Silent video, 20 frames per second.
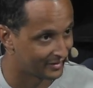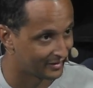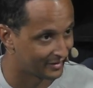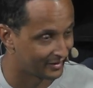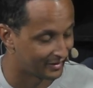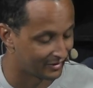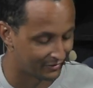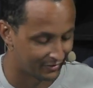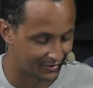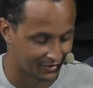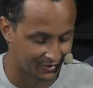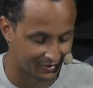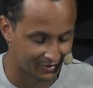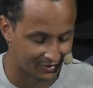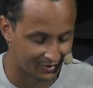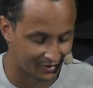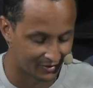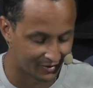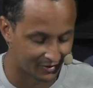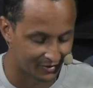I
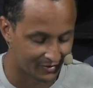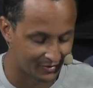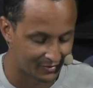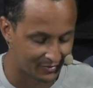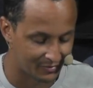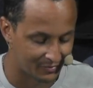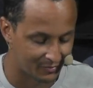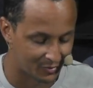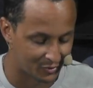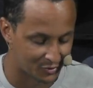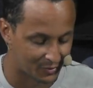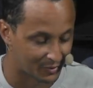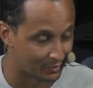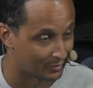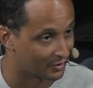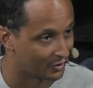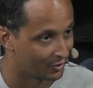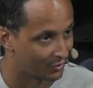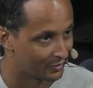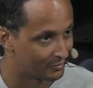think most
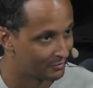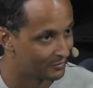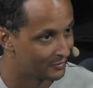people know